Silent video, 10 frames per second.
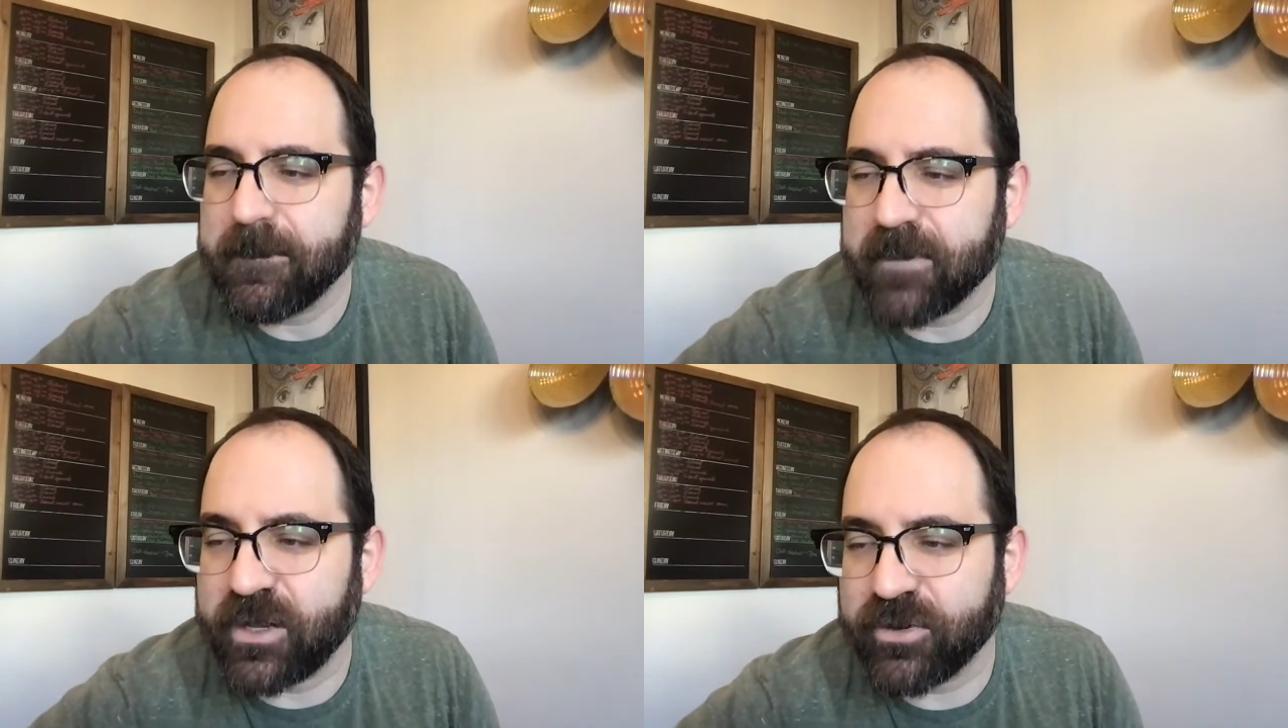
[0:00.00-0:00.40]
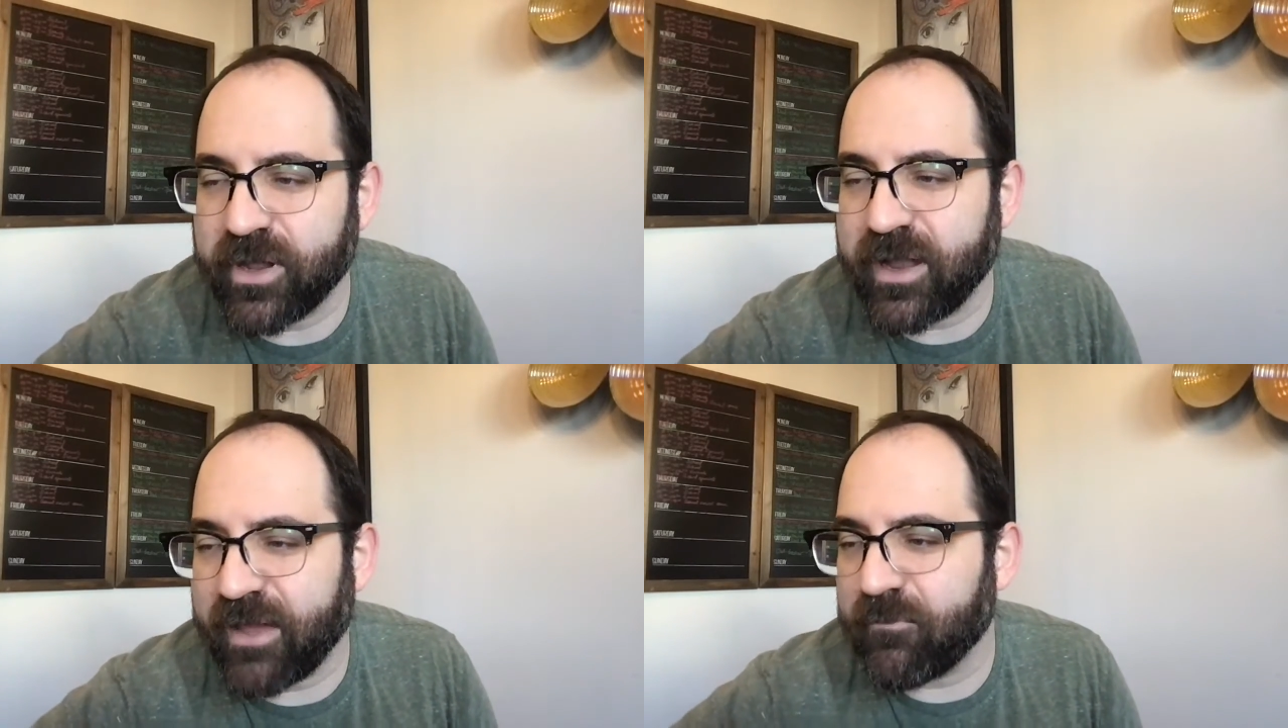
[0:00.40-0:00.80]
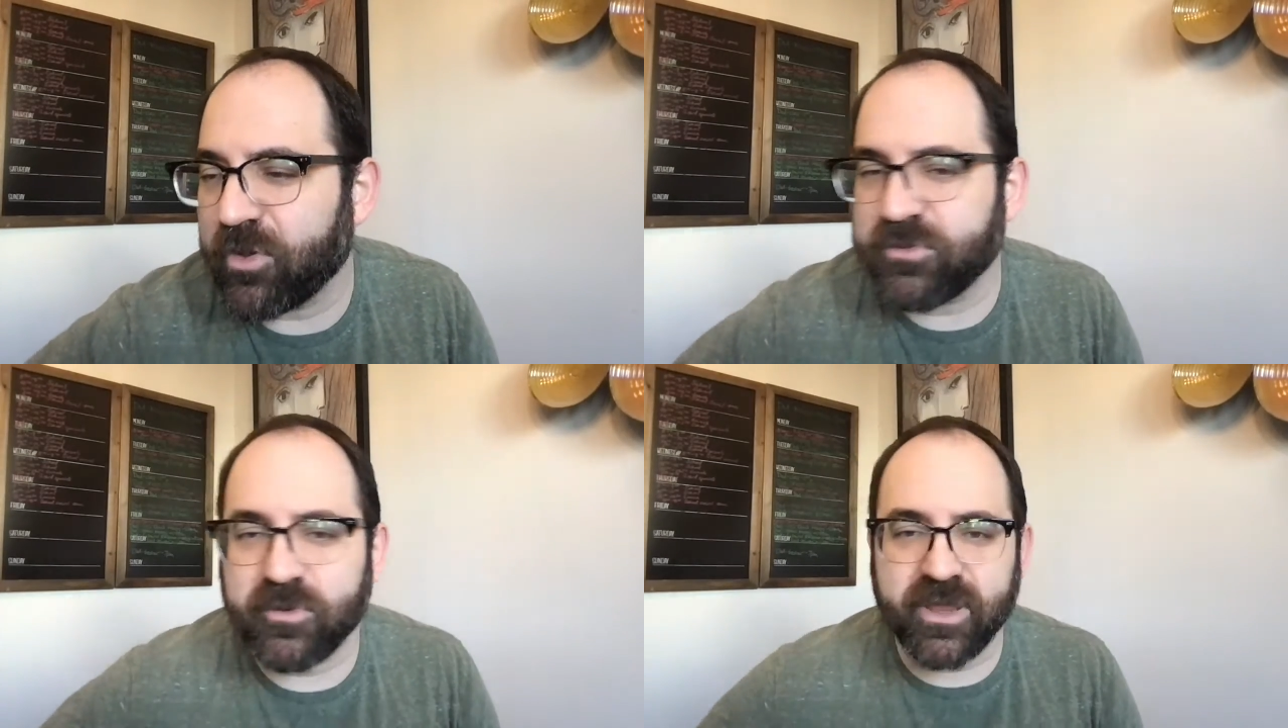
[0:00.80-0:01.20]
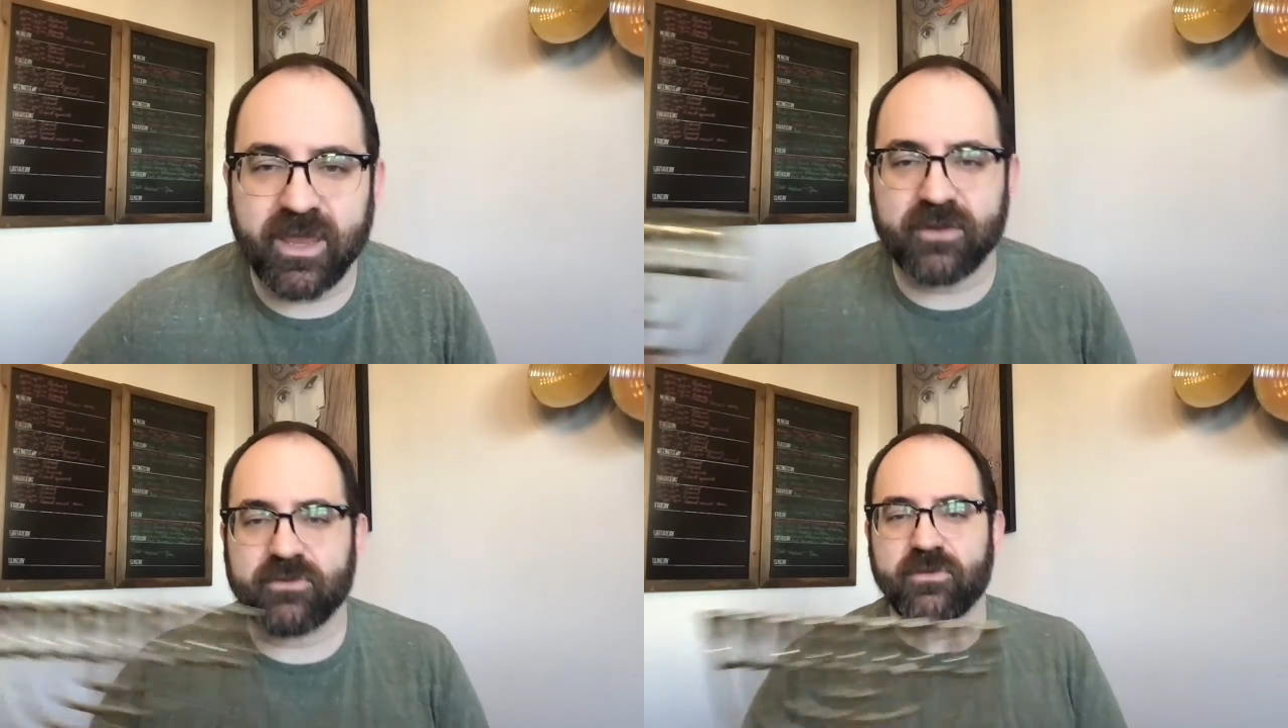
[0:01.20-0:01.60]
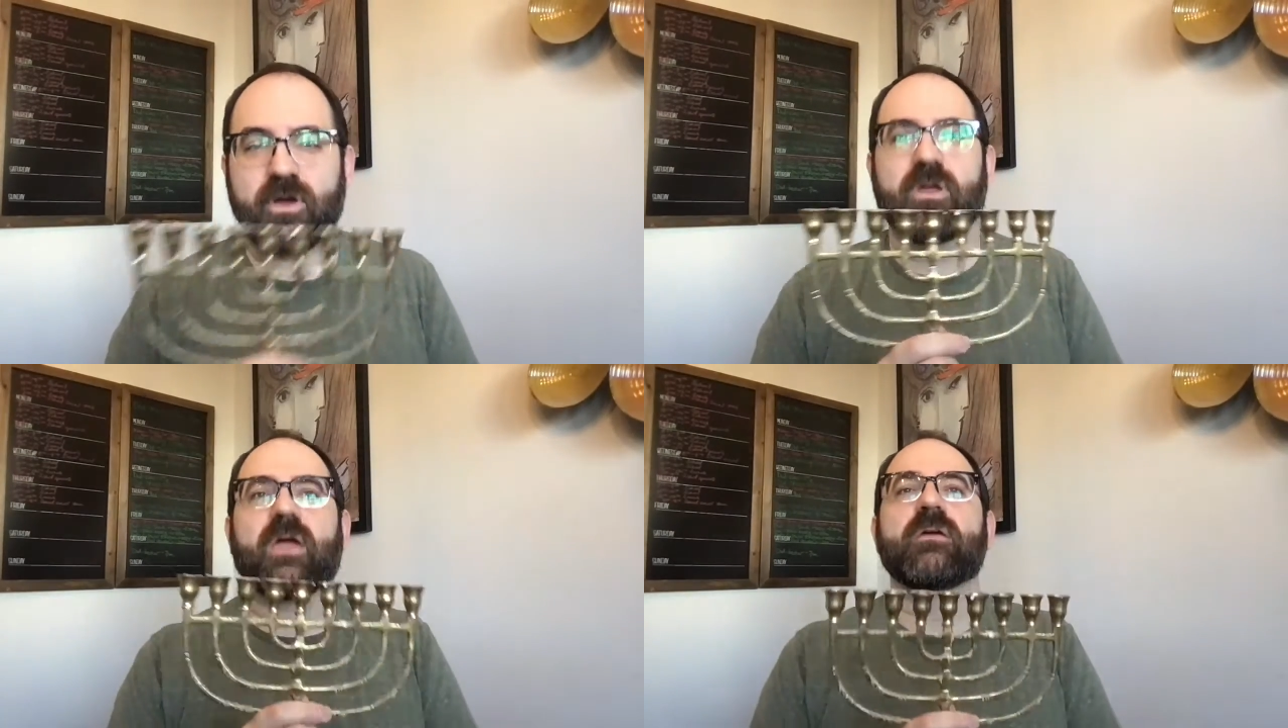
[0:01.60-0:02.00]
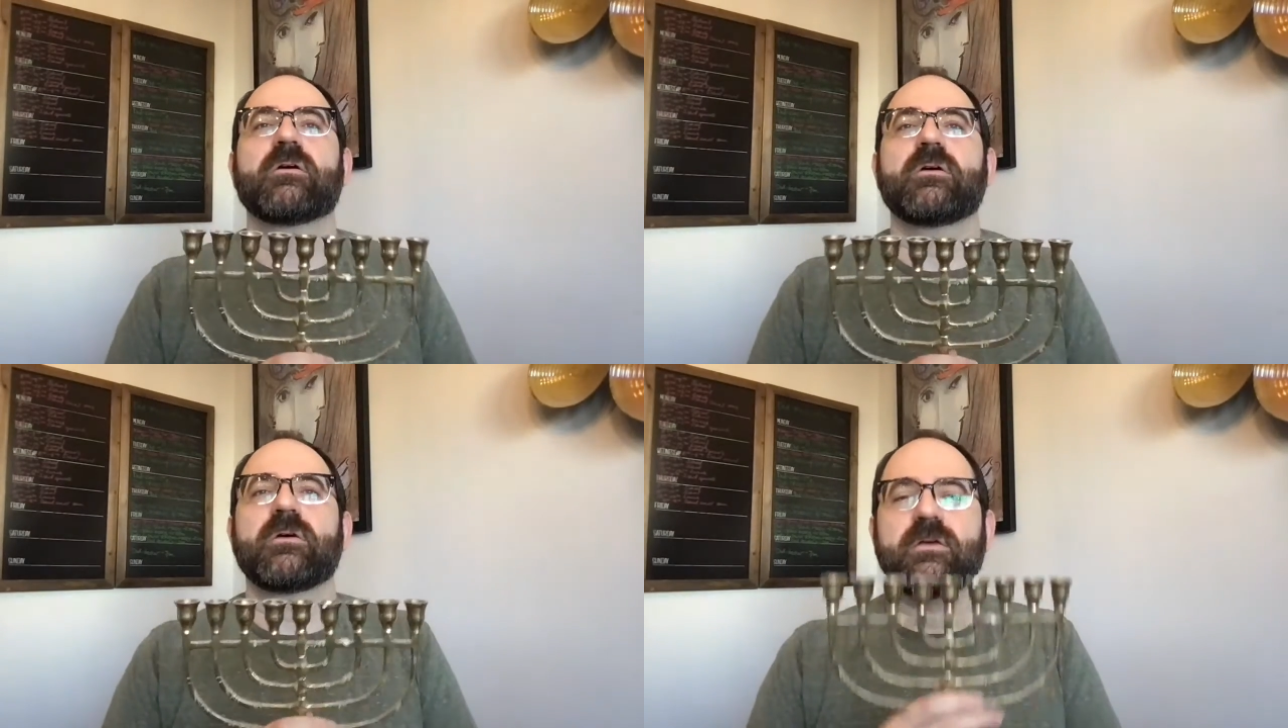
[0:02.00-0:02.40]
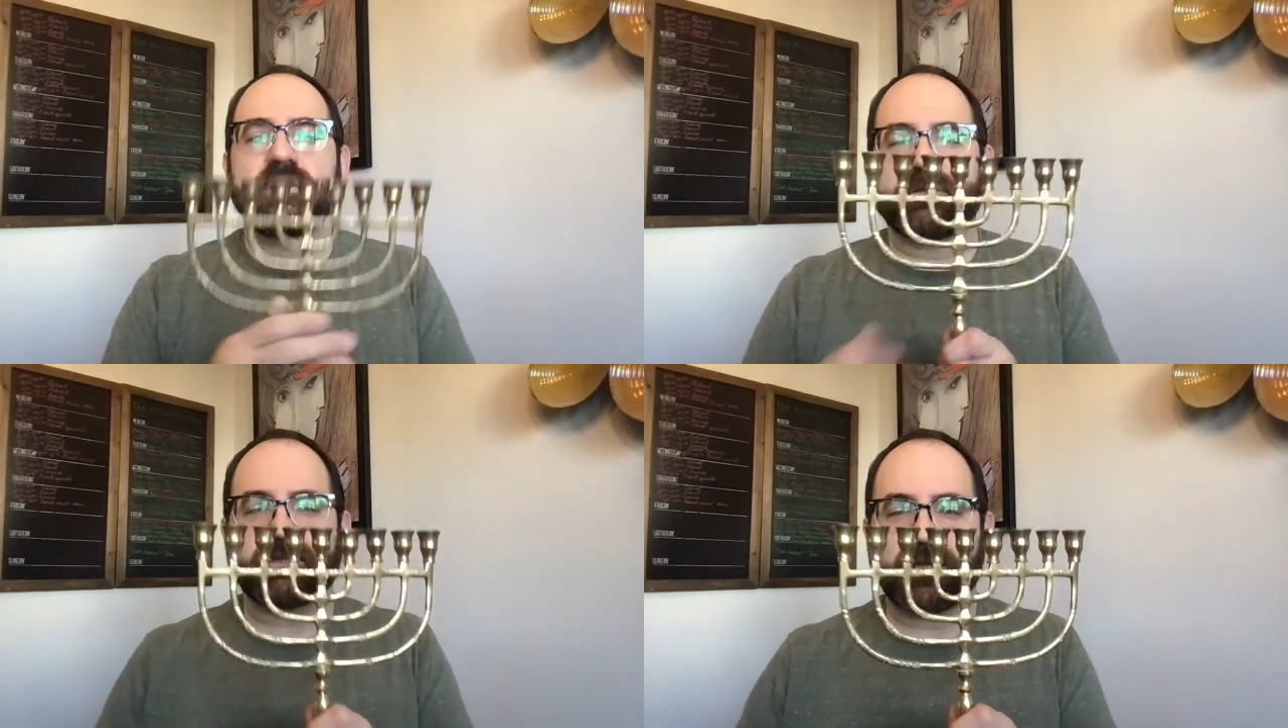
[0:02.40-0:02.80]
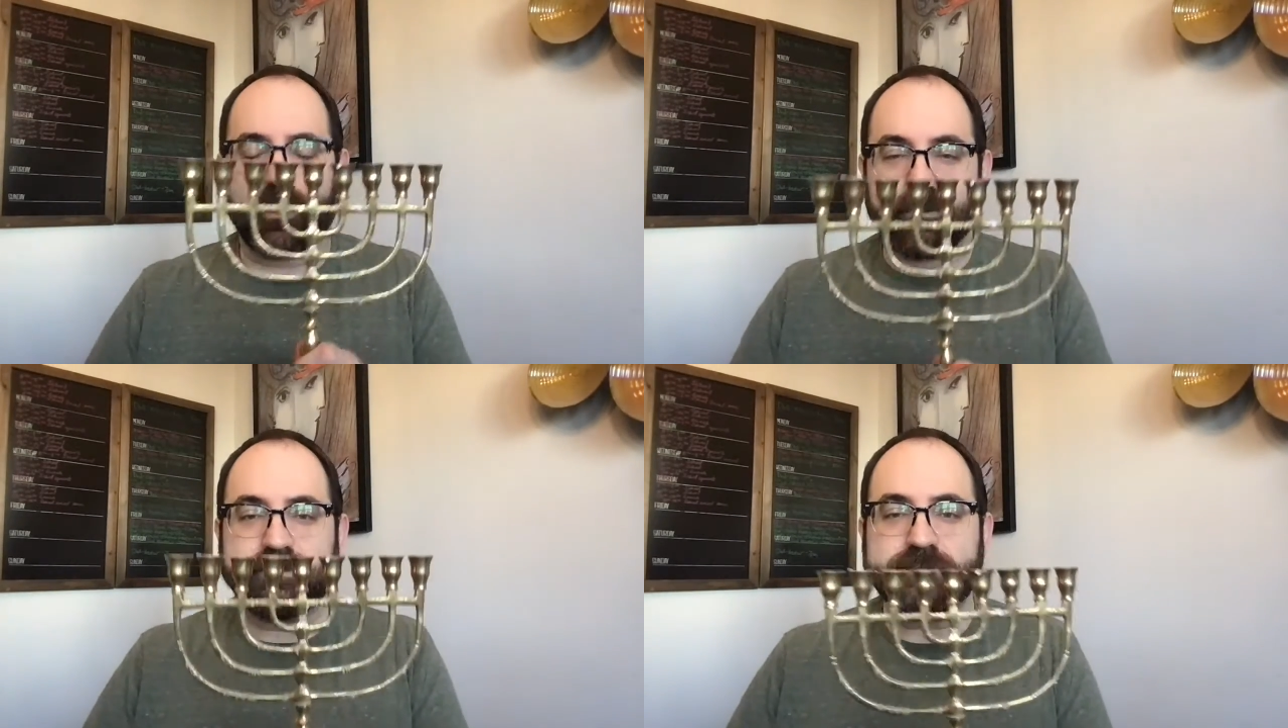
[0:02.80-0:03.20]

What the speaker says: and you're going to have multiple candles? Okay, so